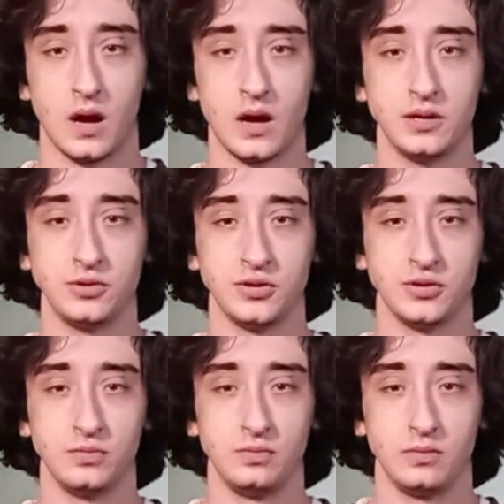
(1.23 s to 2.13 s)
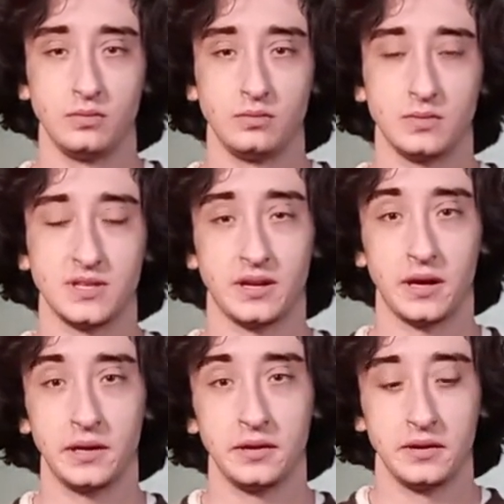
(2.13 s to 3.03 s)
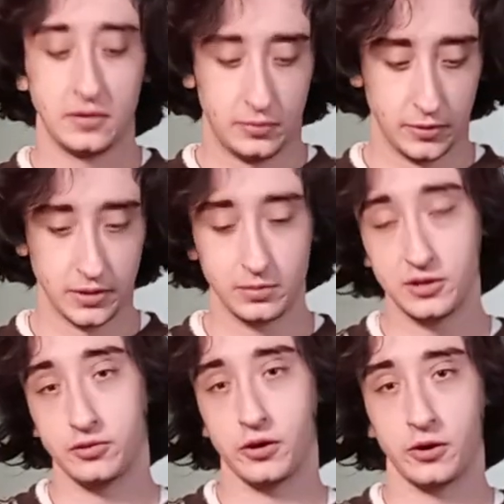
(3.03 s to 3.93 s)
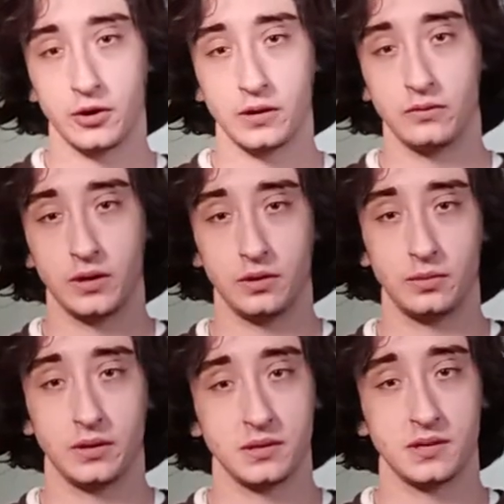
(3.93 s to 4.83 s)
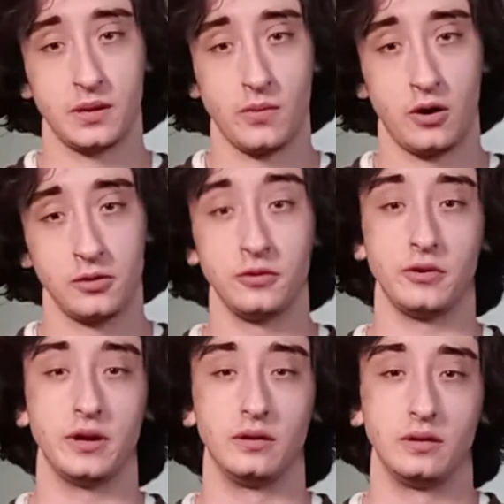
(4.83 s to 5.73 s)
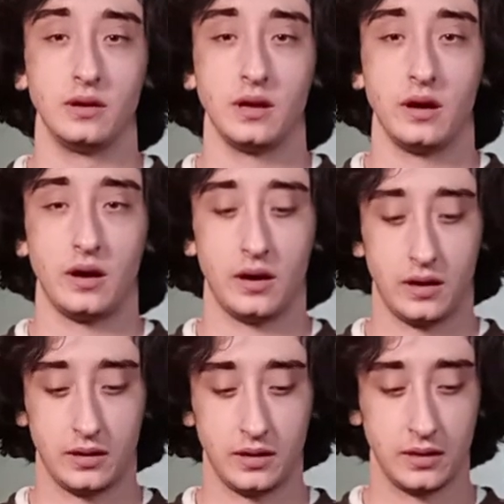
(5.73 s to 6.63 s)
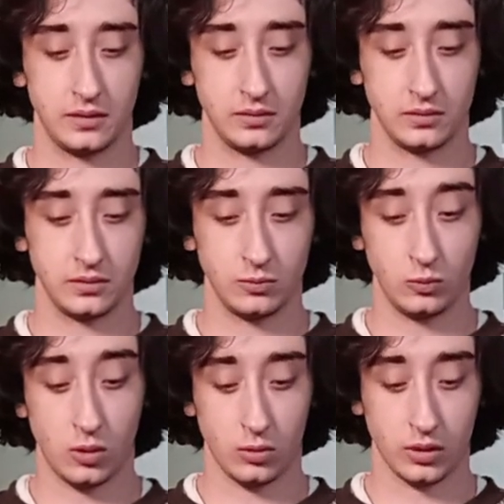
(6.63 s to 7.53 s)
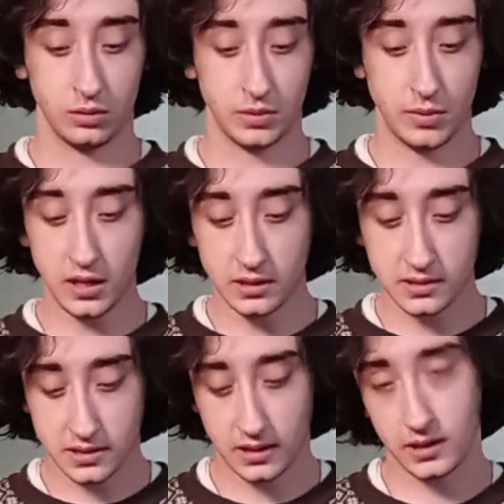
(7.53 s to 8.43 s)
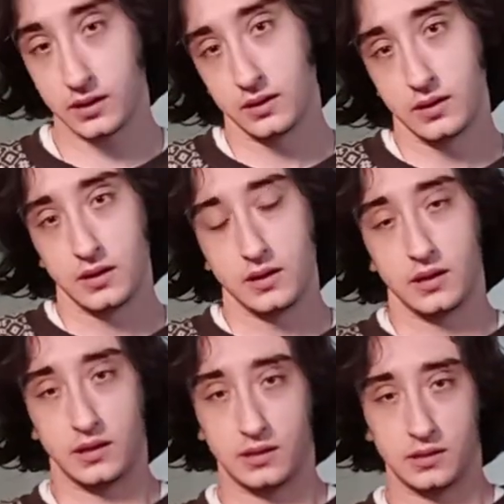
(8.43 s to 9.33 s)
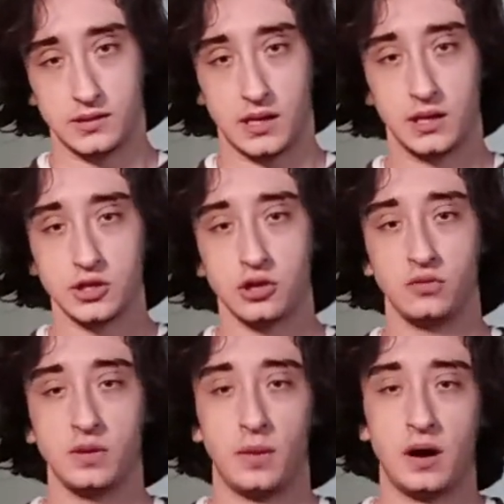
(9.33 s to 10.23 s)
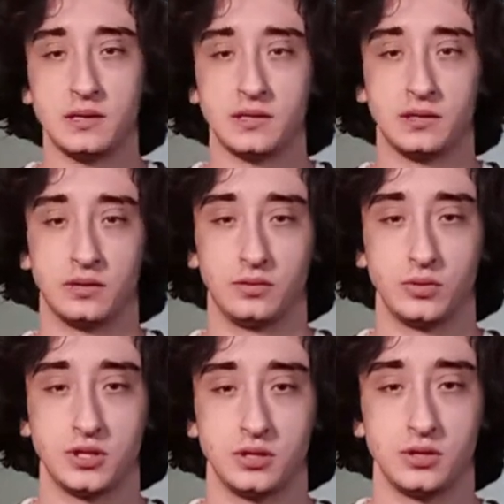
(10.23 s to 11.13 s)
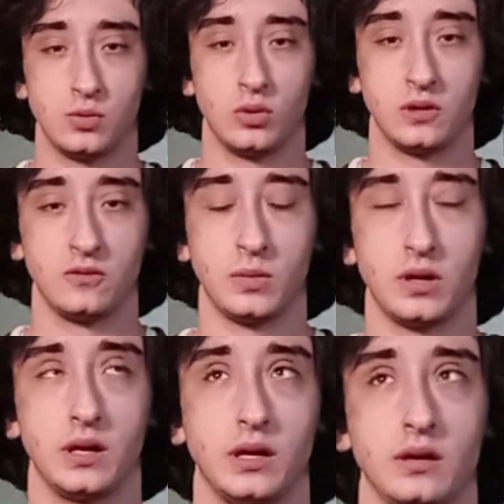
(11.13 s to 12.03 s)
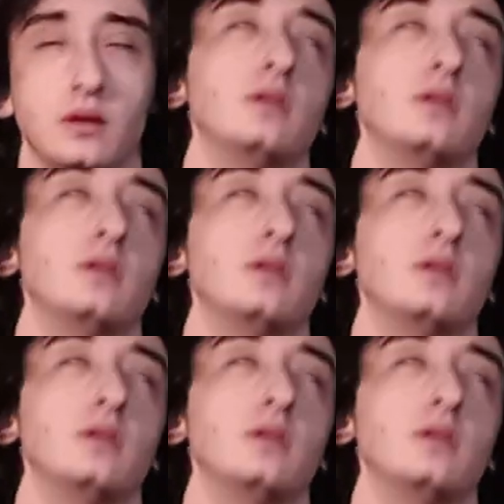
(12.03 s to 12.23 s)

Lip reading: Hi YouTube! Today we're going to be doing a cooking video because I'm hungry. And what we're going to be making today is anchovy pasta, which is one of my